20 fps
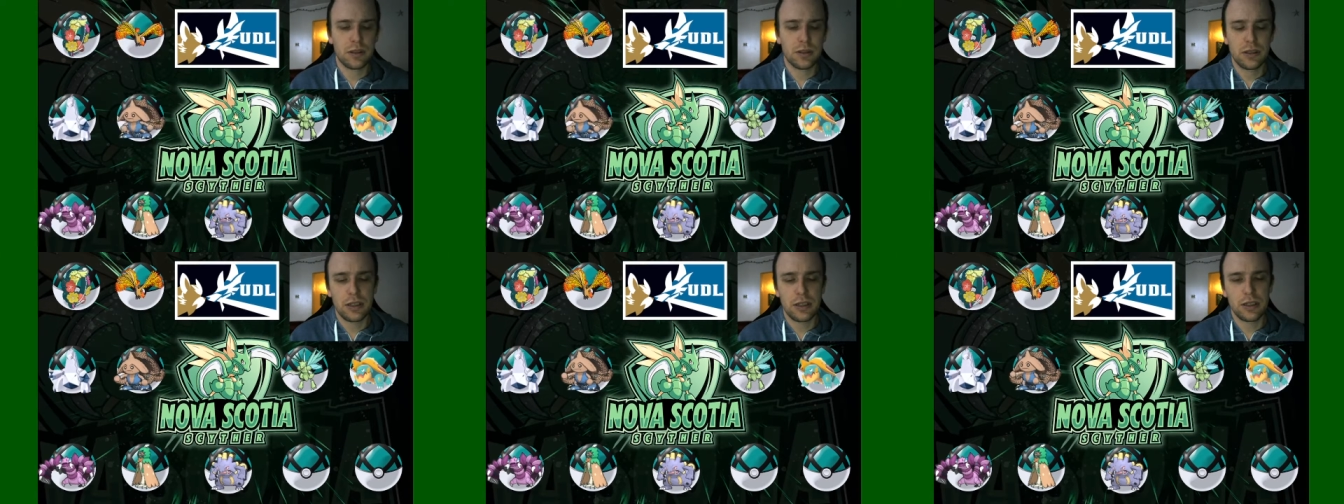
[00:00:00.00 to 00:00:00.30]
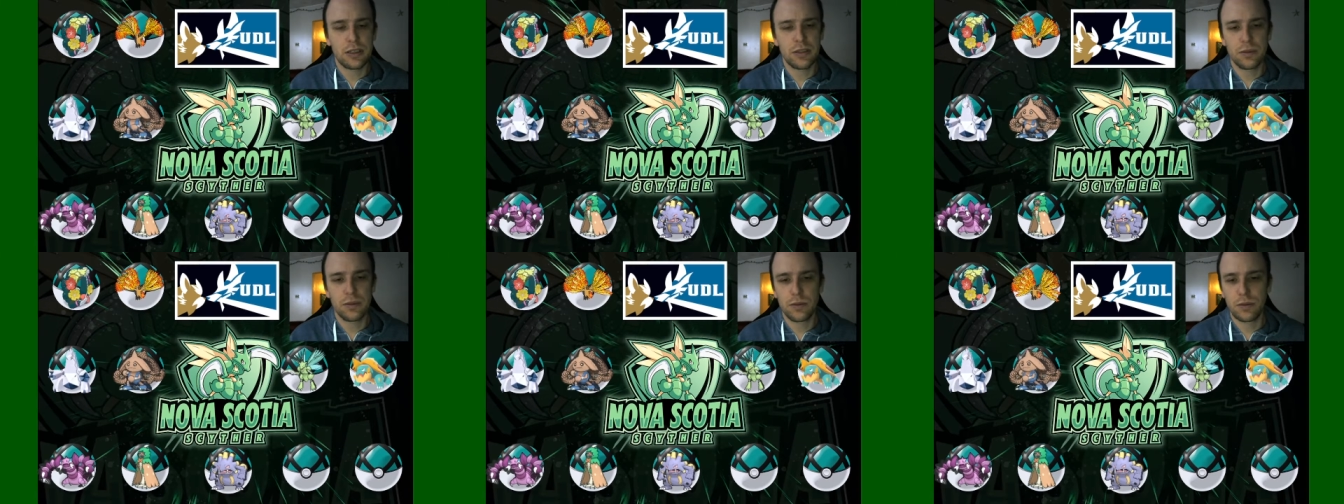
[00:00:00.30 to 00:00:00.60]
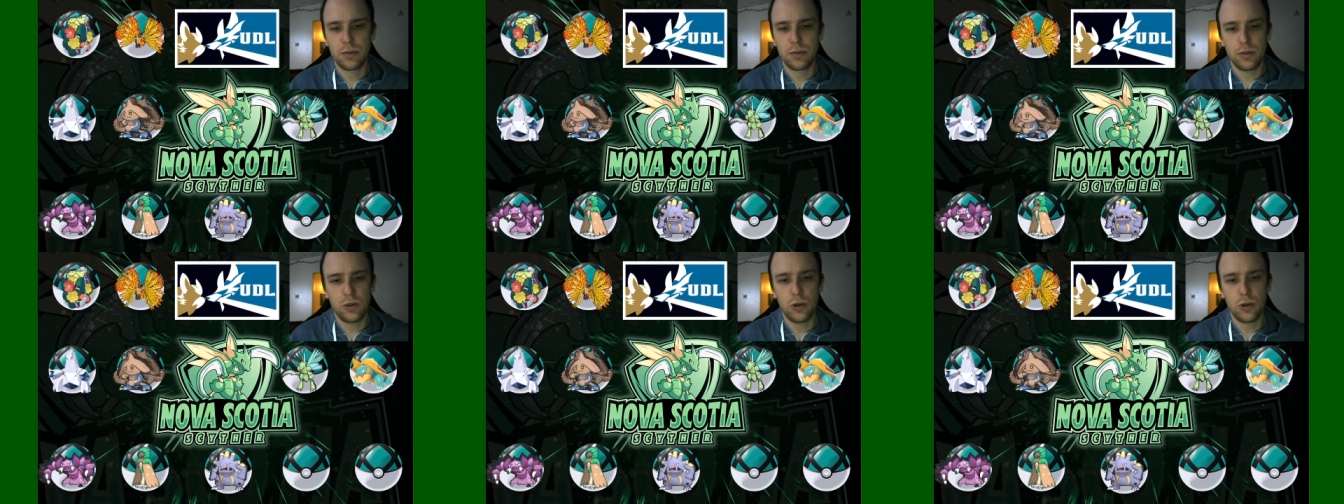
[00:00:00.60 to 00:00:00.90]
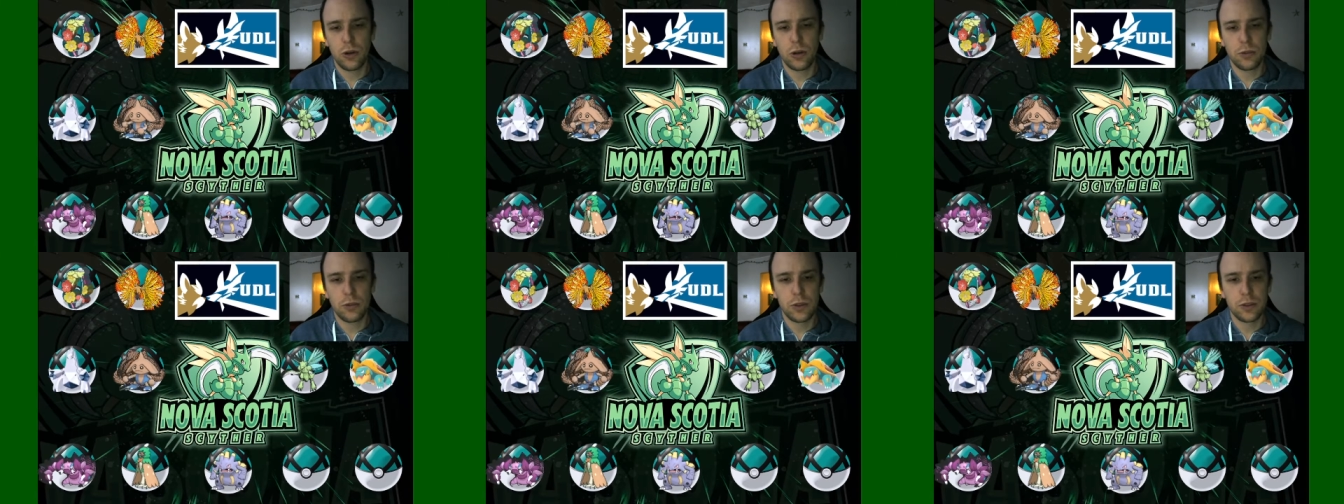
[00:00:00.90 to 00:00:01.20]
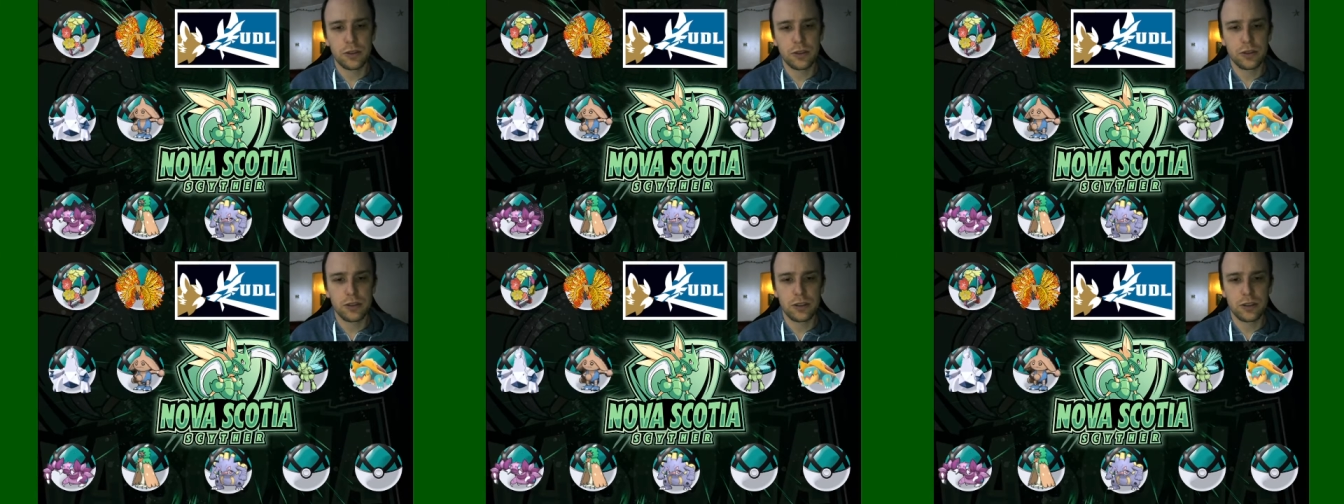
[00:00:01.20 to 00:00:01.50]
It's
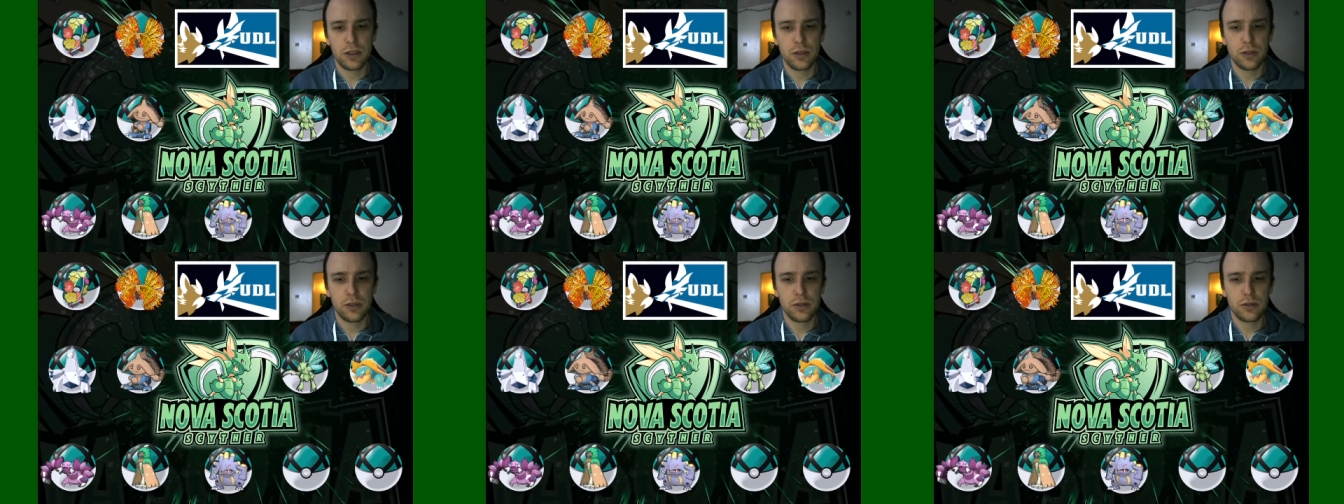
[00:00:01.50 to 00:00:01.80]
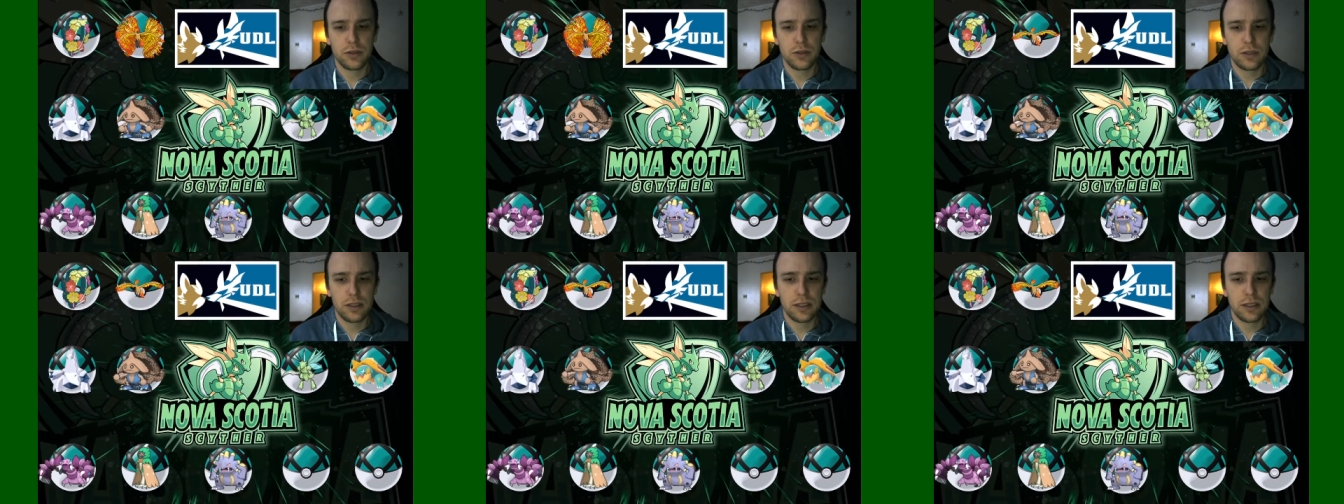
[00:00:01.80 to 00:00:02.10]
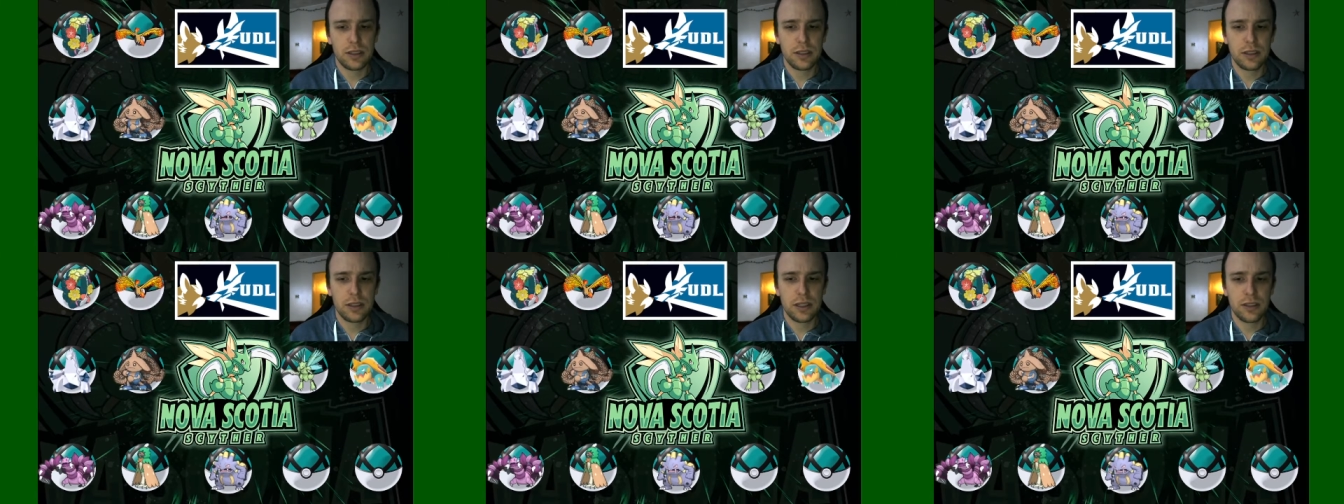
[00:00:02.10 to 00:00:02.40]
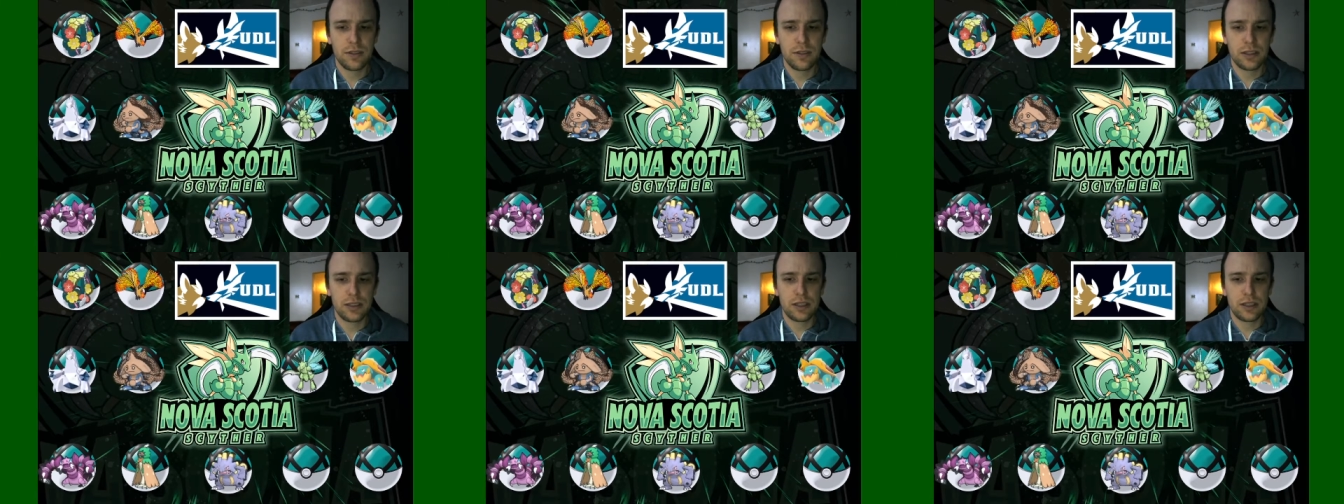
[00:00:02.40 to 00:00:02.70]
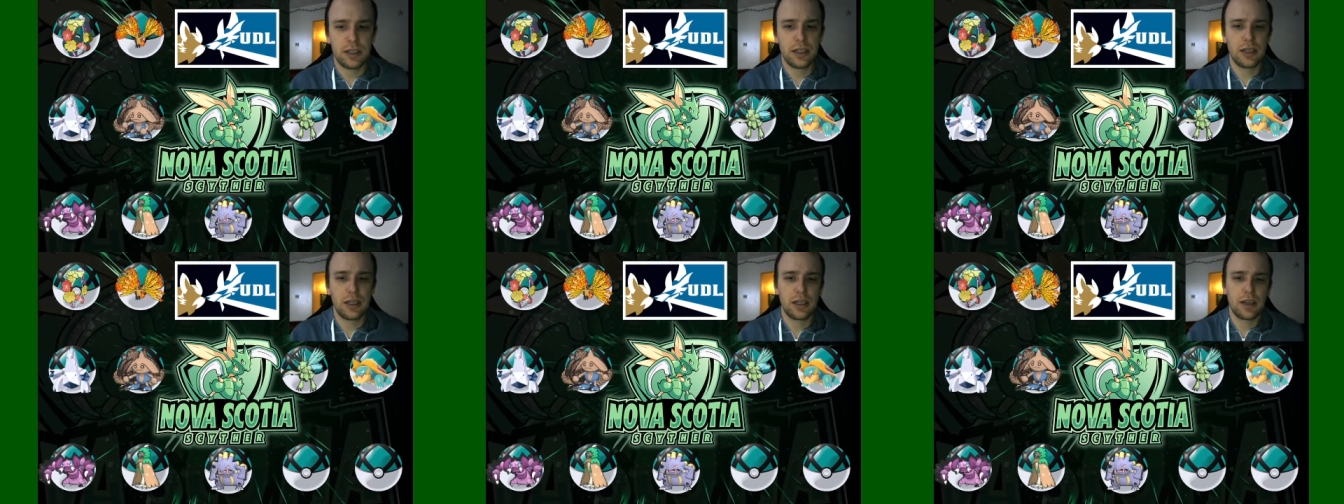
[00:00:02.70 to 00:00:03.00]
normal, so it doesn't give us
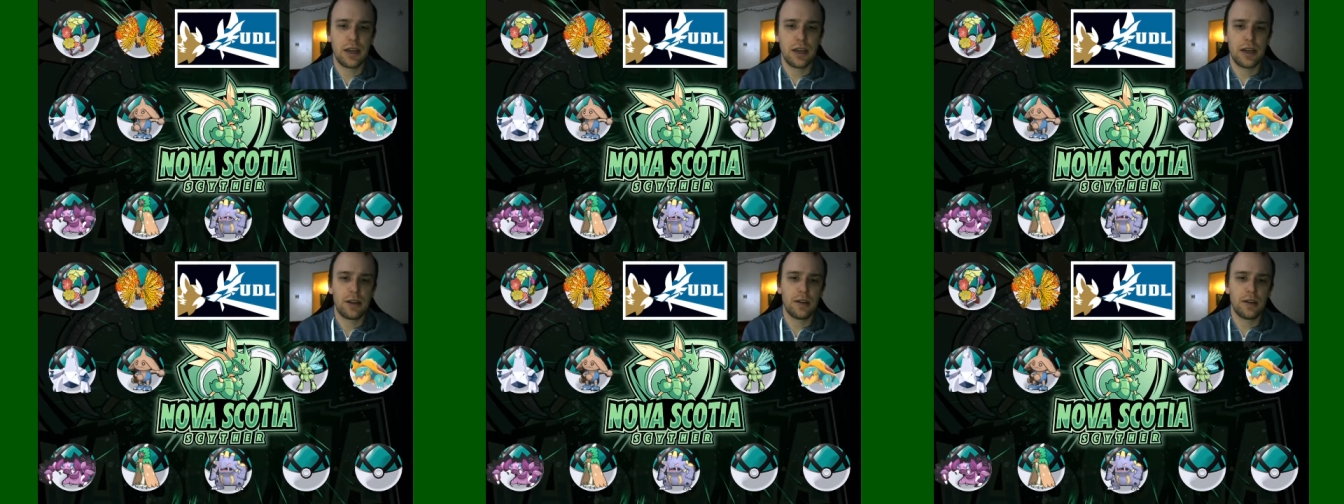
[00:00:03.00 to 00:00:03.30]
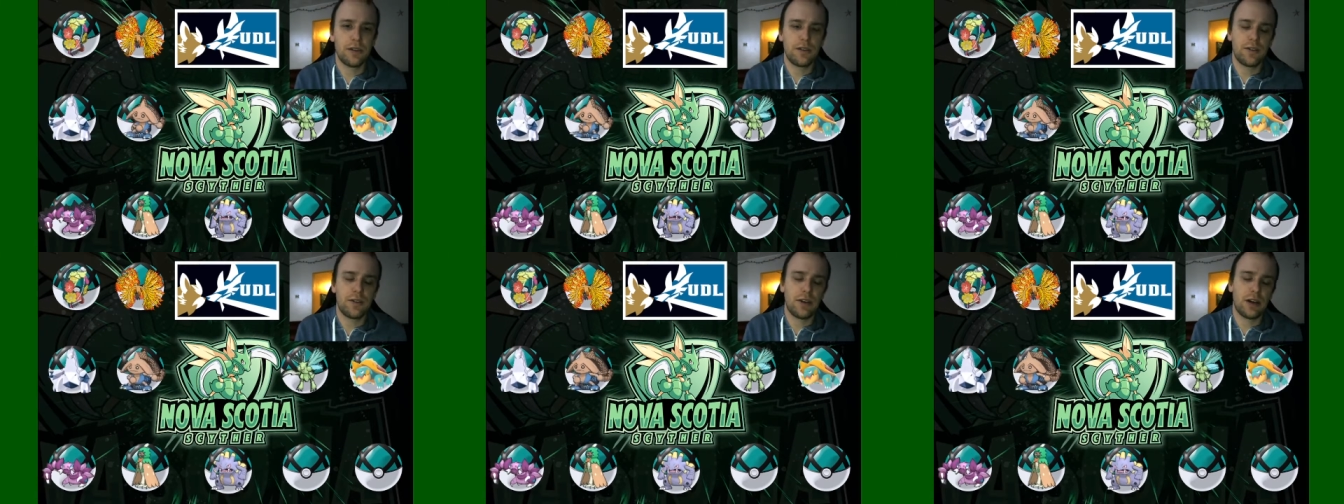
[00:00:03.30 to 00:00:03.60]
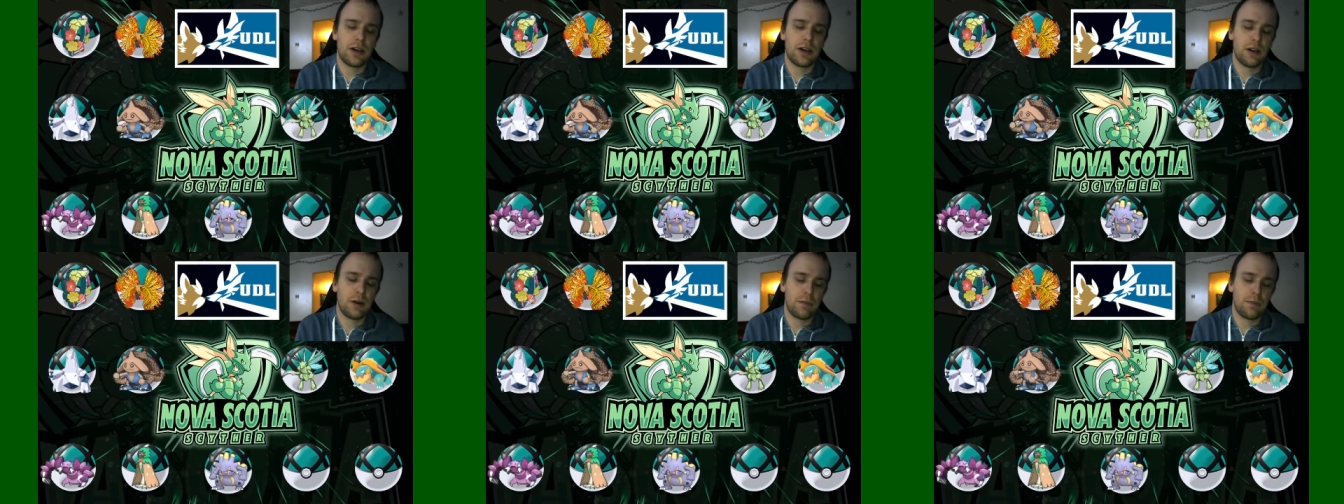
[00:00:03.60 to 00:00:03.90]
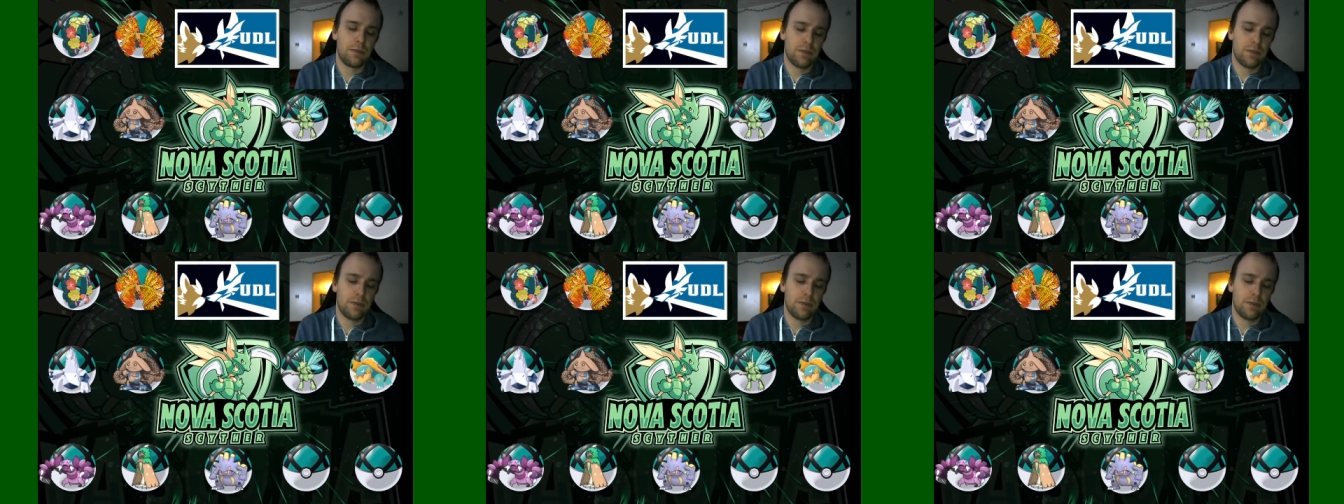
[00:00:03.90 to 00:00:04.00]
any kind of